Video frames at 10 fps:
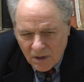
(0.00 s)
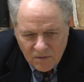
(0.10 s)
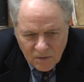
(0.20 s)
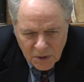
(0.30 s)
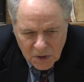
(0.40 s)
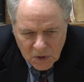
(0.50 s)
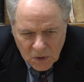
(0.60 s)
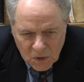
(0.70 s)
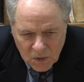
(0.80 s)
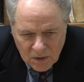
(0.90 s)
influenced
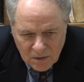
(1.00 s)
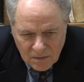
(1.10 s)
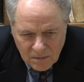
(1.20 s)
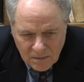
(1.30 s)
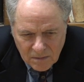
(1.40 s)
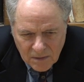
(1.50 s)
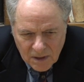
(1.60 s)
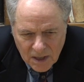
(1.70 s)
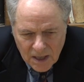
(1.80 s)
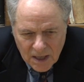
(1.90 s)
you, and mm
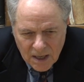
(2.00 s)
-hmm.